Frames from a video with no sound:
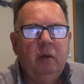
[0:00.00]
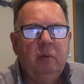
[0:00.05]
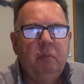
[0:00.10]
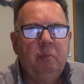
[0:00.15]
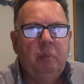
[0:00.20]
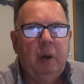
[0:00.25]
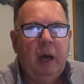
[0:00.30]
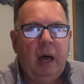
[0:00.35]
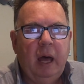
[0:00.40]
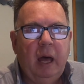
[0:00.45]

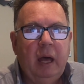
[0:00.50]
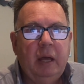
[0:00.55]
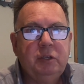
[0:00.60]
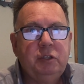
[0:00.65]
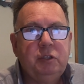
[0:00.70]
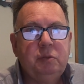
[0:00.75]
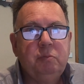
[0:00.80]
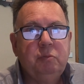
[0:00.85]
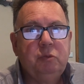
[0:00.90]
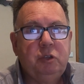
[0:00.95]

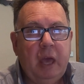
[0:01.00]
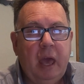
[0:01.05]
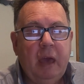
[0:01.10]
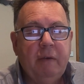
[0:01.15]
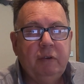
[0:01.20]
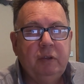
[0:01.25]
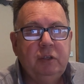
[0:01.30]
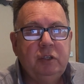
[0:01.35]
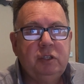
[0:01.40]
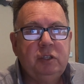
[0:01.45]
bars,
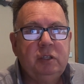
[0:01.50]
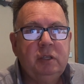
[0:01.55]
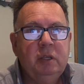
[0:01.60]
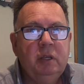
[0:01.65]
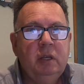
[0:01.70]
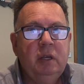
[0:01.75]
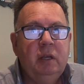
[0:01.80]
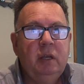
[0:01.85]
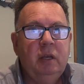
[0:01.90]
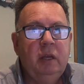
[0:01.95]
taverns,
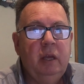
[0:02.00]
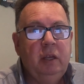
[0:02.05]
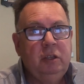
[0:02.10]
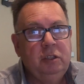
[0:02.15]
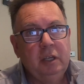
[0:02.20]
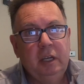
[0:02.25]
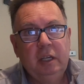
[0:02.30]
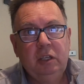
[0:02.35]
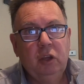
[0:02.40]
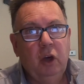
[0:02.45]

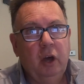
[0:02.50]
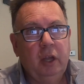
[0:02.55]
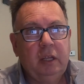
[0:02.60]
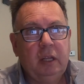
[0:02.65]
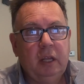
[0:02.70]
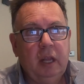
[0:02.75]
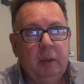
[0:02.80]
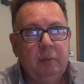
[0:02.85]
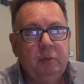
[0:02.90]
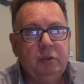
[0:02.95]
indeed
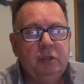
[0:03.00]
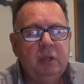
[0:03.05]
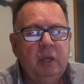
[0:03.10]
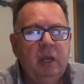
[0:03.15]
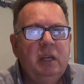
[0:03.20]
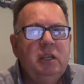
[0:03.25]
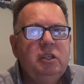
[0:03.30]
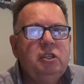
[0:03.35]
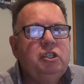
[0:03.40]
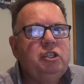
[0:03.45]
nightclubs.
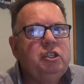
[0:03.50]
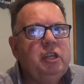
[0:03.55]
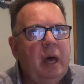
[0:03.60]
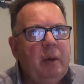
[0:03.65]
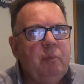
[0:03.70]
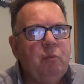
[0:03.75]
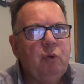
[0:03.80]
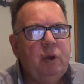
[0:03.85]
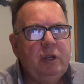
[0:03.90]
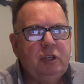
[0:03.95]

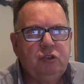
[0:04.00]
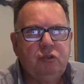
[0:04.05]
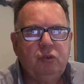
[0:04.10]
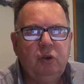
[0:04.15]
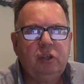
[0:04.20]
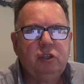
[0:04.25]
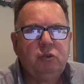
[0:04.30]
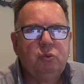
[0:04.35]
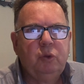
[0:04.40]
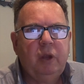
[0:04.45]
Some
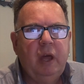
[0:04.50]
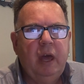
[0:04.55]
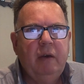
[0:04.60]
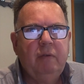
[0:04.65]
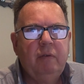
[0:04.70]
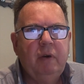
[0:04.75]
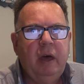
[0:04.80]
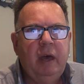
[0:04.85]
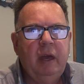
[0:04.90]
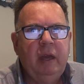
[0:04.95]
restaurants would have
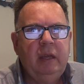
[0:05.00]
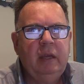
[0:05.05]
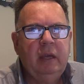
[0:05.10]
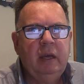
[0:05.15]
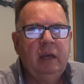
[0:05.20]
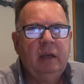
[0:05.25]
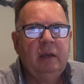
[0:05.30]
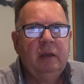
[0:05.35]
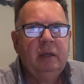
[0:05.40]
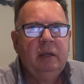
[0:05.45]

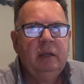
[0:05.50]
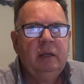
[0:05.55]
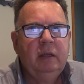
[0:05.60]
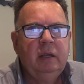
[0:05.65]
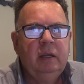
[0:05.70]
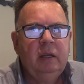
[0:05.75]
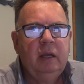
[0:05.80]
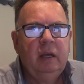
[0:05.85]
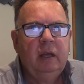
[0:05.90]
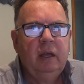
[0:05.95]

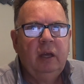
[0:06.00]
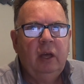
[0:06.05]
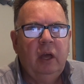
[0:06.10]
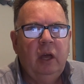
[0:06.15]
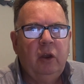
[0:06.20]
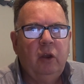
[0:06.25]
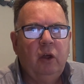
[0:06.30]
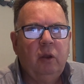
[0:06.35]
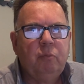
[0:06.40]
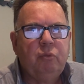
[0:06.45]

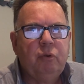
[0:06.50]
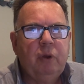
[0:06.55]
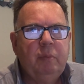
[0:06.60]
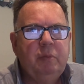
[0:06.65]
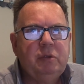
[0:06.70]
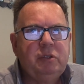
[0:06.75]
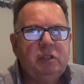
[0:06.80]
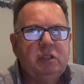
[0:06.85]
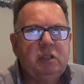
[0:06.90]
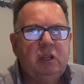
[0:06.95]
an
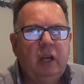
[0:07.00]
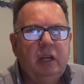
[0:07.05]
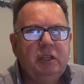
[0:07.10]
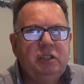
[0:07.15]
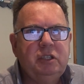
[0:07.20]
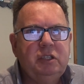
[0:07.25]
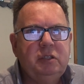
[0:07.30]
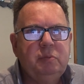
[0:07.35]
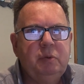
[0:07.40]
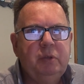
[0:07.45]
on-premises
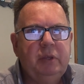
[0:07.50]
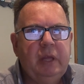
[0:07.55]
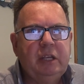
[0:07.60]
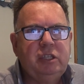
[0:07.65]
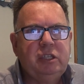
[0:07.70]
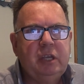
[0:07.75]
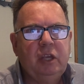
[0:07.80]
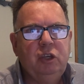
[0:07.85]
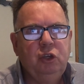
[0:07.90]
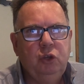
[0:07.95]
licence, but
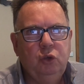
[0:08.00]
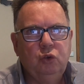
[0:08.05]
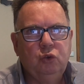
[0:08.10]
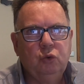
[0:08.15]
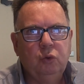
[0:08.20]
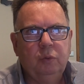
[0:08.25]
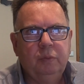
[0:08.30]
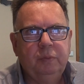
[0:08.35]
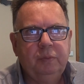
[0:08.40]
that's unusual.